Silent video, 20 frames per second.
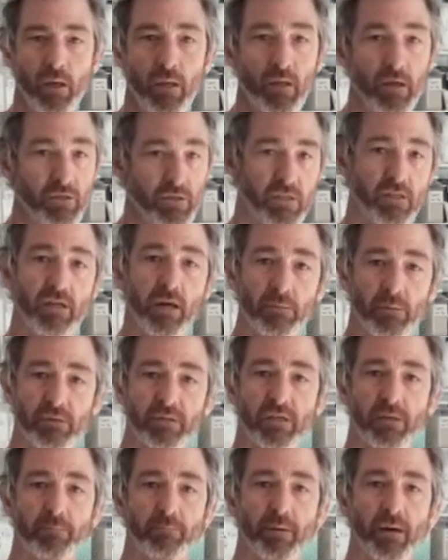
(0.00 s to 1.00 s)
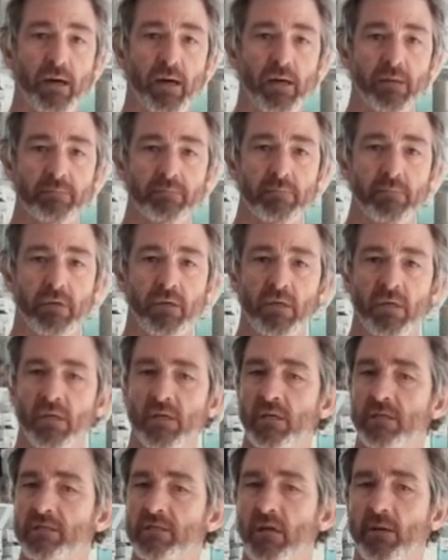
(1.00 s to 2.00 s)
There's a double dip pot.
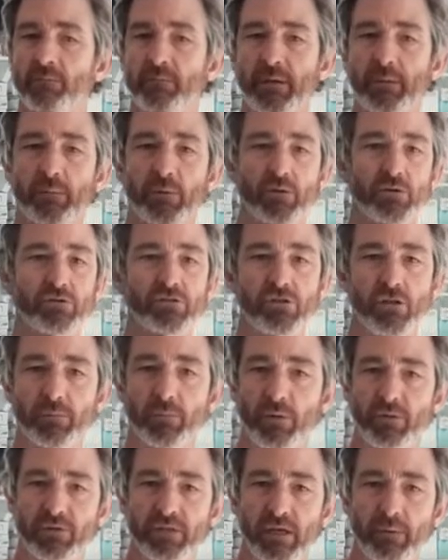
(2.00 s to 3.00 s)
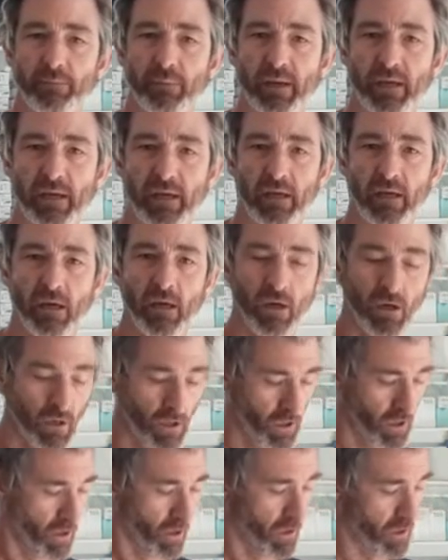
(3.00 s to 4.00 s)
Some people are triple dipping.
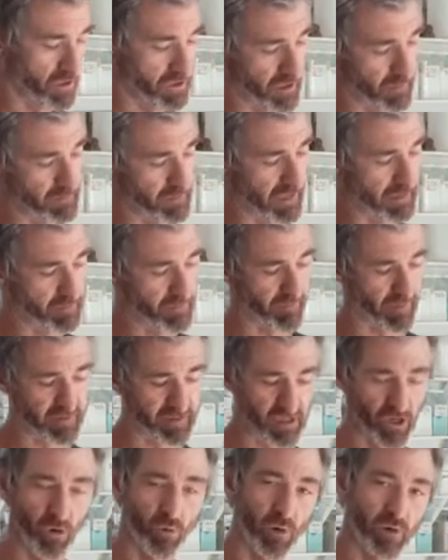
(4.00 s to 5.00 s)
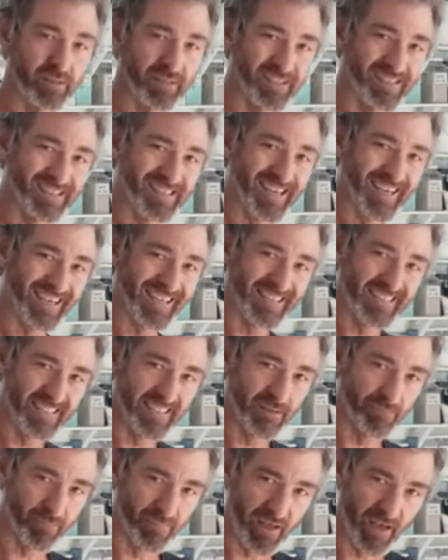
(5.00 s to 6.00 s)
Or sometimes if I don't want the second
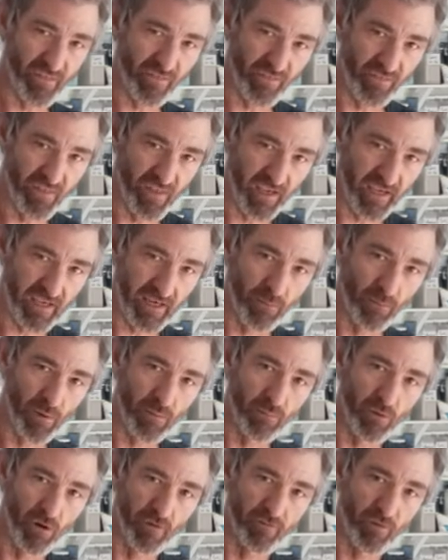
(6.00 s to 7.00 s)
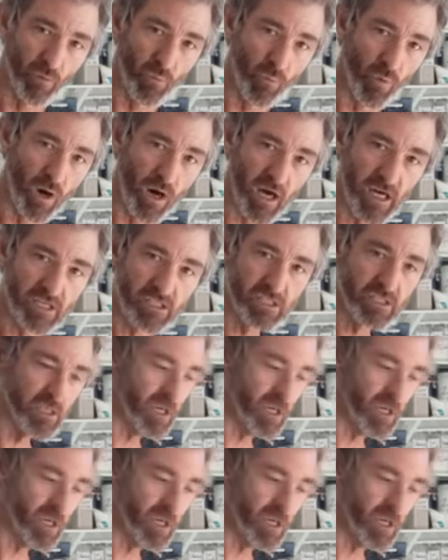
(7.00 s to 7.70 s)
dip that thick, I want more of a wash,